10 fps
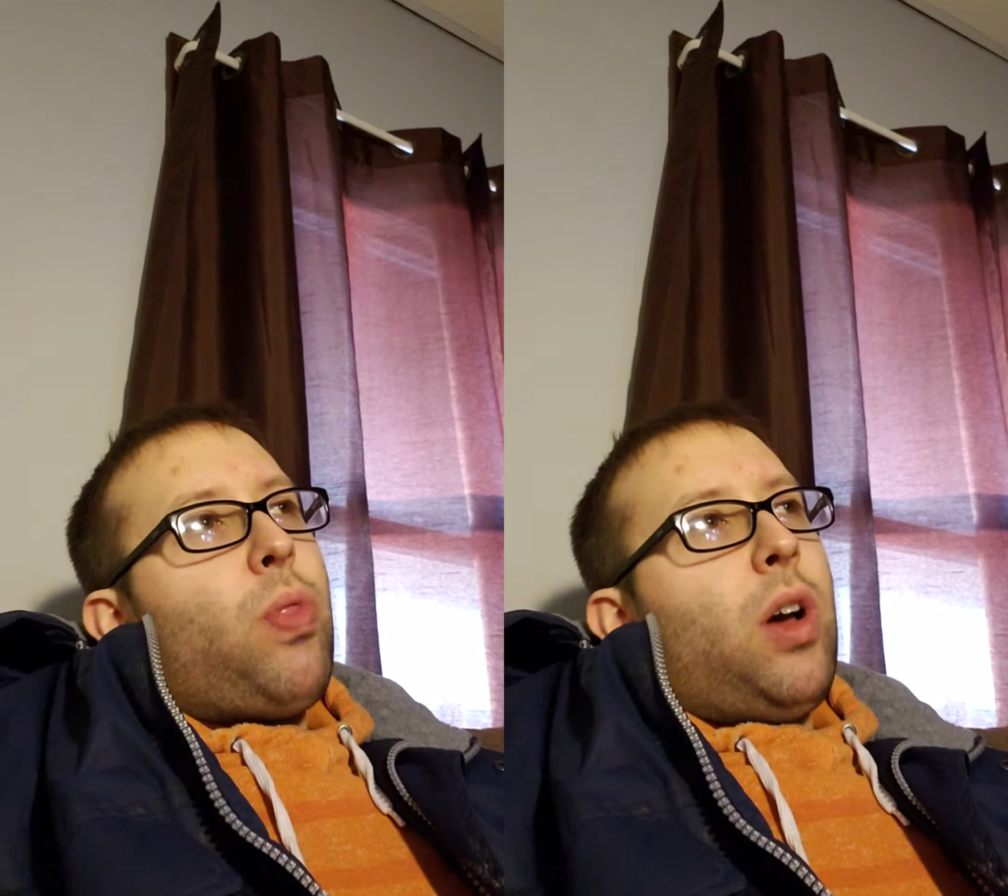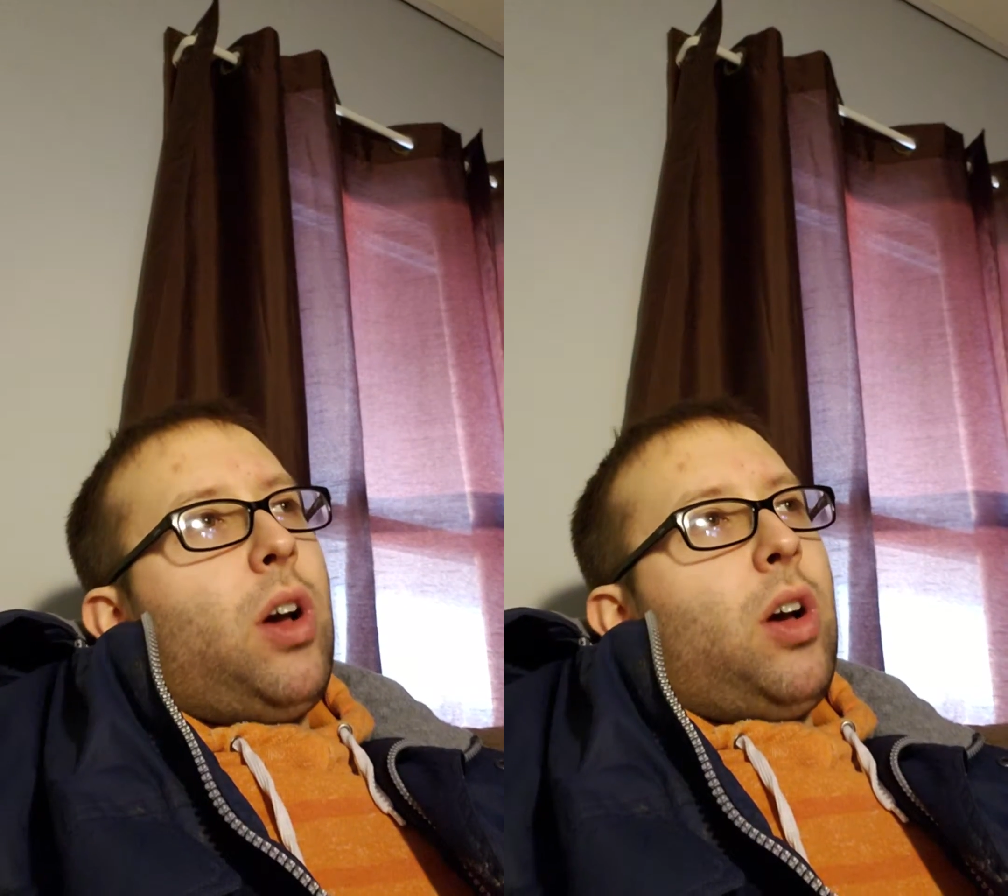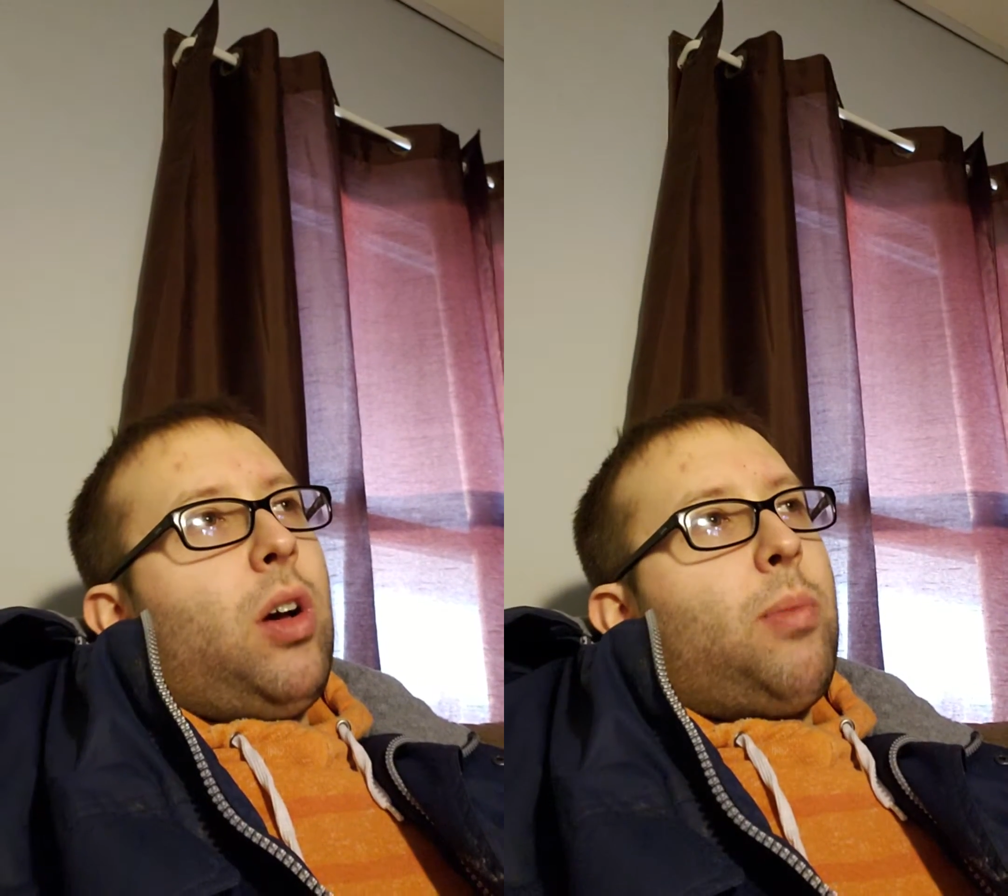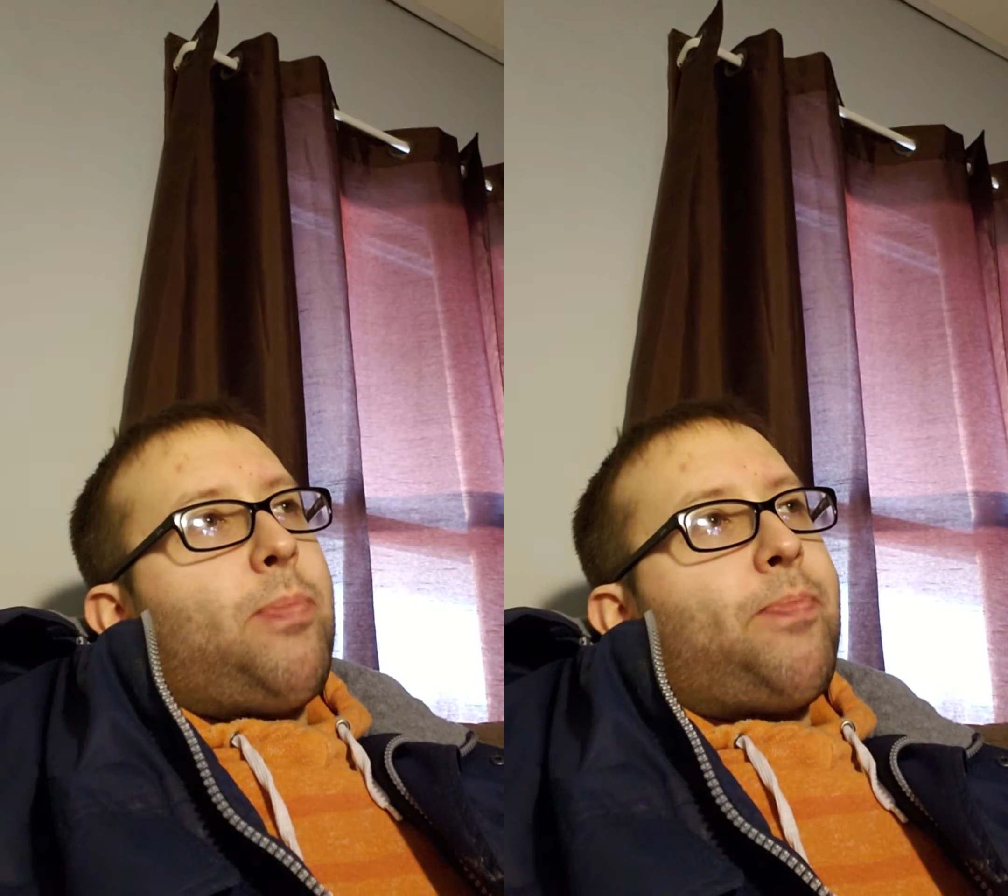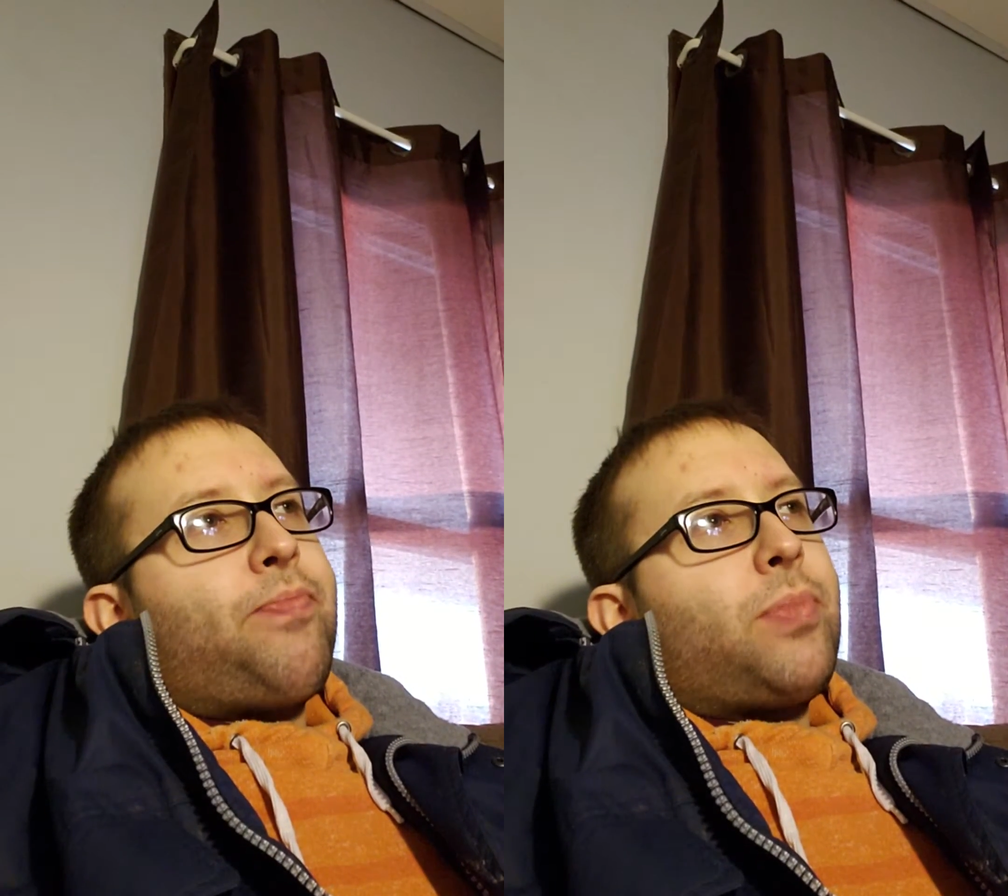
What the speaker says: And